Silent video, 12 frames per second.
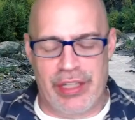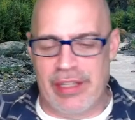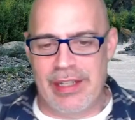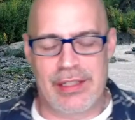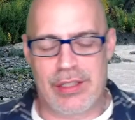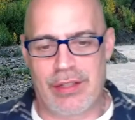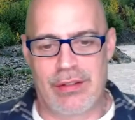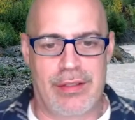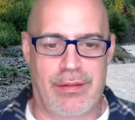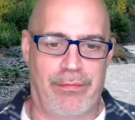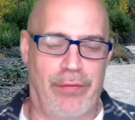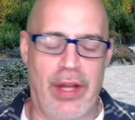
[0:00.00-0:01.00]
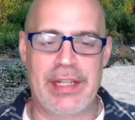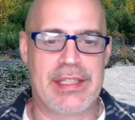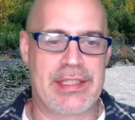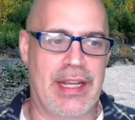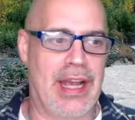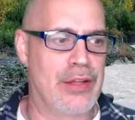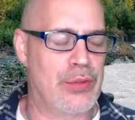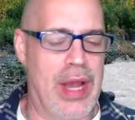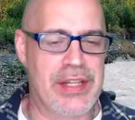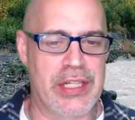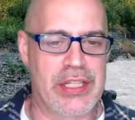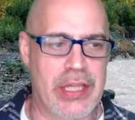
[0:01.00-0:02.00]
It's the funniest thing. I was
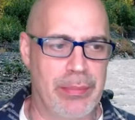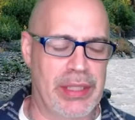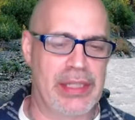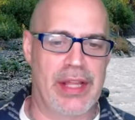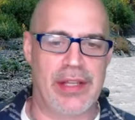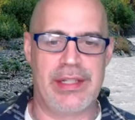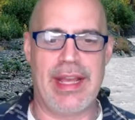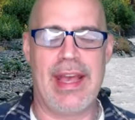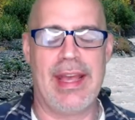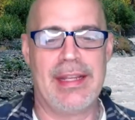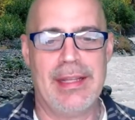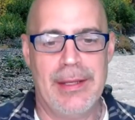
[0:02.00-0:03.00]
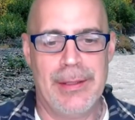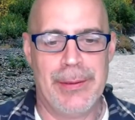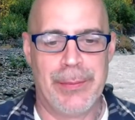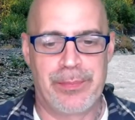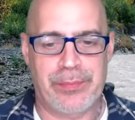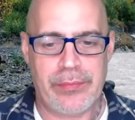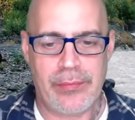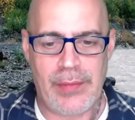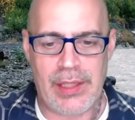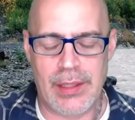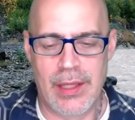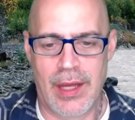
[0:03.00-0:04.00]
watching something the other day.
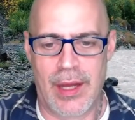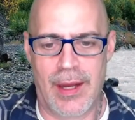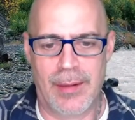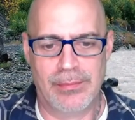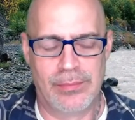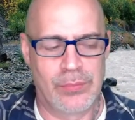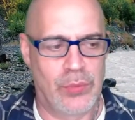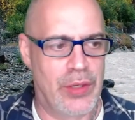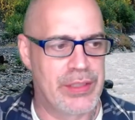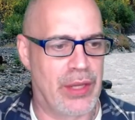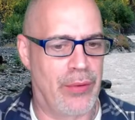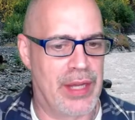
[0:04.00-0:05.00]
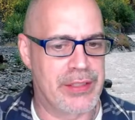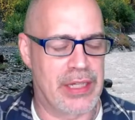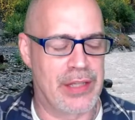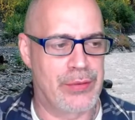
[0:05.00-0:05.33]
What was I watching?